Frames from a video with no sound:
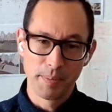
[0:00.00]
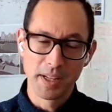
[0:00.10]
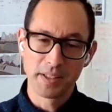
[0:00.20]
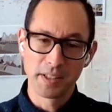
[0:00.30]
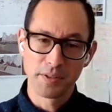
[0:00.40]

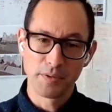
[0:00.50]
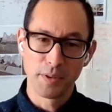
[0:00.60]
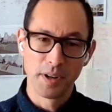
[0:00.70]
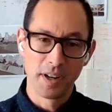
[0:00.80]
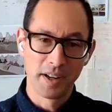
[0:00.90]
basis
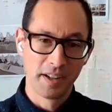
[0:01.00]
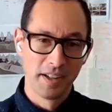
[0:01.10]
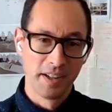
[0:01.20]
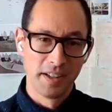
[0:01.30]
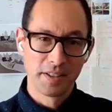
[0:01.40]
for
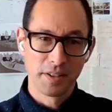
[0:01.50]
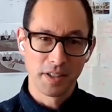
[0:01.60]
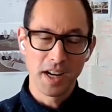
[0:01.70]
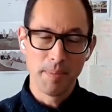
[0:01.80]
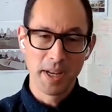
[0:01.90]

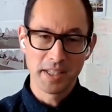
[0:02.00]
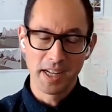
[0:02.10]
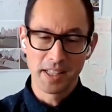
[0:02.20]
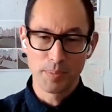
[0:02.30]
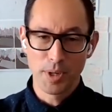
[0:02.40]
sort of
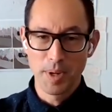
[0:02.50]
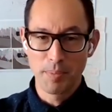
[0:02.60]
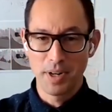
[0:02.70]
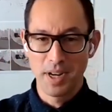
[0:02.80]
commenting in the permit